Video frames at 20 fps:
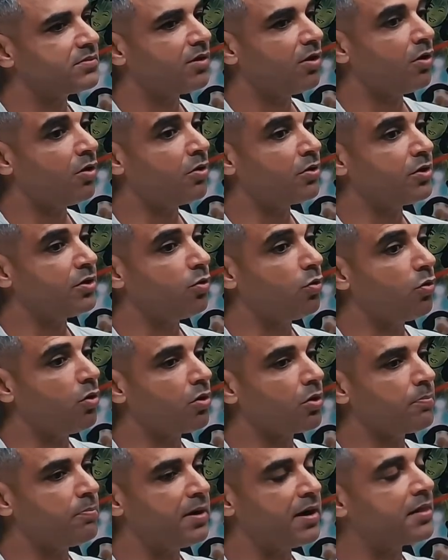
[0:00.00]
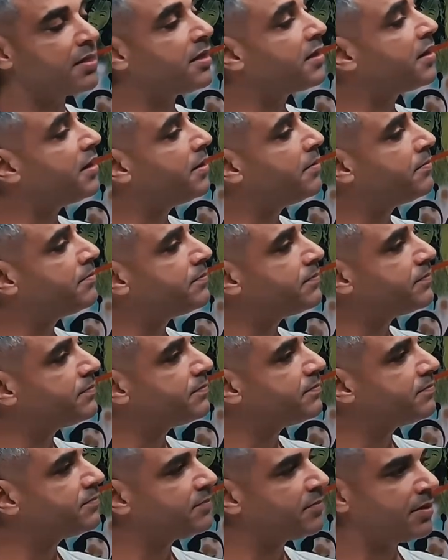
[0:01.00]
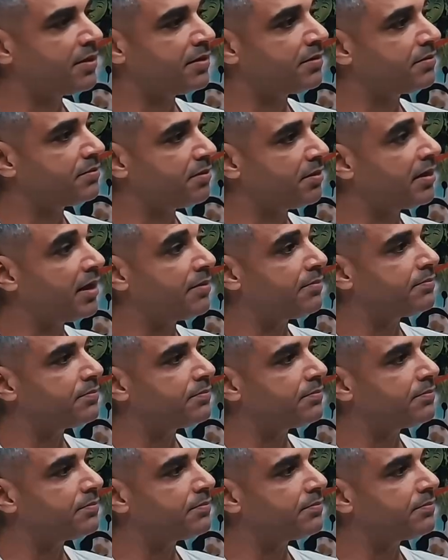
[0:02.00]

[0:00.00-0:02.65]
Or you work better than them.